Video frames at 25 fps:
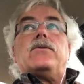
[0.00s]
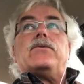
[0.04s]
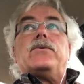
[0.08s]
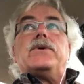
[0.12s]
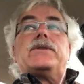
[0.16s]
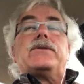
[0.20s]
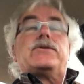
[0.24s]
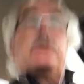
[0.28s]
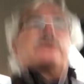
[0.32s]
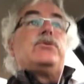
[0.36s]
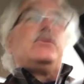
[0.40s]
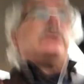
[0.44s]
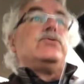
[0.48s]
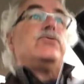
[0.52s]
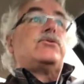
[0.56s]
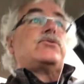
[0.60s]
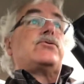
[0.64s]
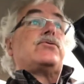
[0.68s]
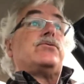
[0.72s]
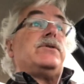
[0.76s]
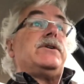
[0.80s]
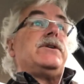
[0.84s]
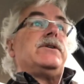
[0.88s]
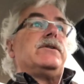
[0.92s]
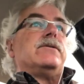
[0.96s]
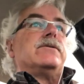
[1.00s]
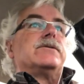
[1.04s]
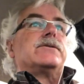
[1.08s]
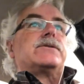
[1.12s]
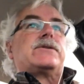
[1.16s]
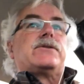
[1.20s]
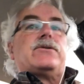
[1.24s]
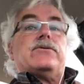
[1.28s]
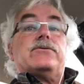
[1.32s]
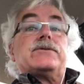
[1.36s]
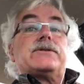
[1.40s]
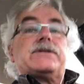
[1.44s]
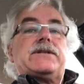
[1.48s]
with 2 trios.
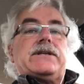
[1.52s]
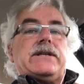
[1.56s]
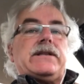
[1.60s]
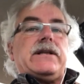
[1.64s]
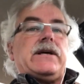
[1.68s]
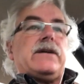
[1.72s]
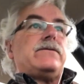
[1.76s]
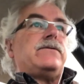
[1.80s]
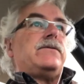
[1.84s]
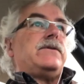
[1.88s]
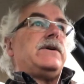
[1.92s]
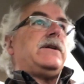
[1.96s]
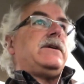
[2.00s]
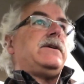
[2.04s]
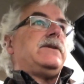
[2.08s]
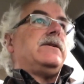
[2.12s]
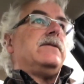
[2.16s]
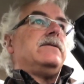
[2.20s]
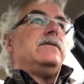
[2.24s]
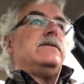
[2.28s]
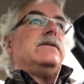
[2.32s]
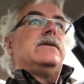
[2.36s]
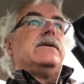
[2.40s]
Go see that video,